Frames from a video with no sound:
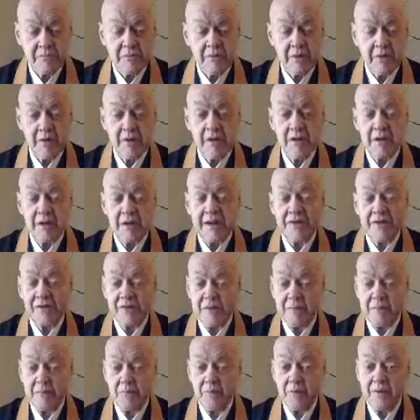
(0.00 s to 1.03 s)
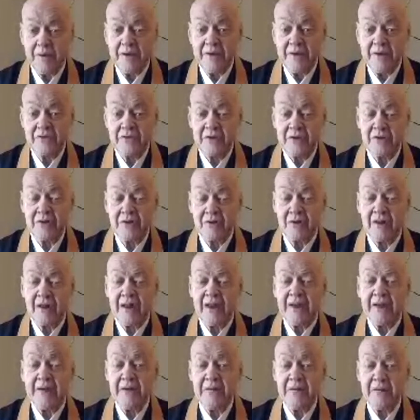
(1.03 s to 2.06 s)
it actually brings into
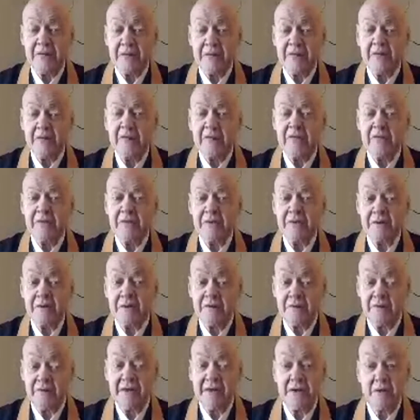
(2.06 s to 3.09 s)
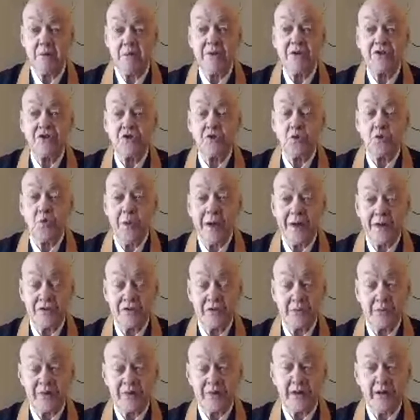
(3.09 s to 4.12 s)
light the degree to which you want
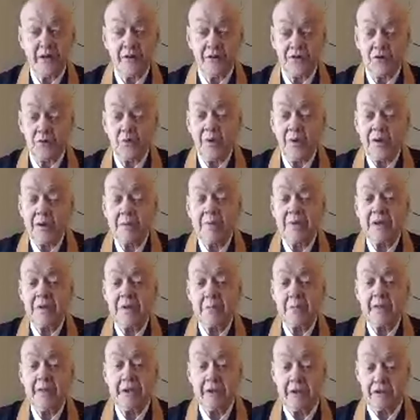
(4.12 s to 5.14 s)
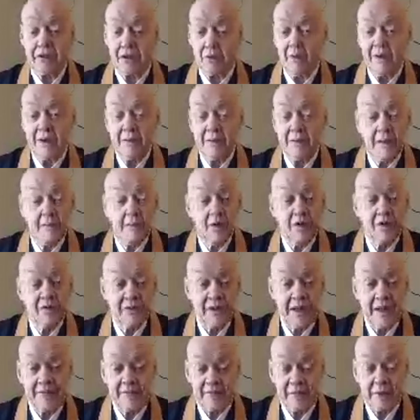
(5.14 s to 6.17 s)
something else. You want to be better. You want to be a
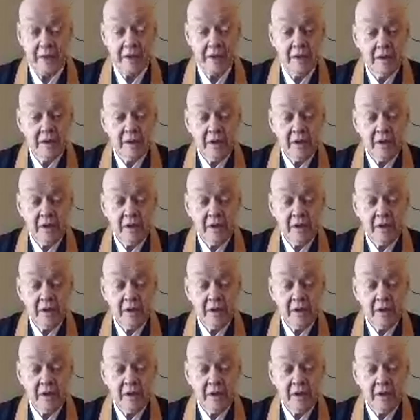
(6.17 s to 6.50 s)
bodhisattva.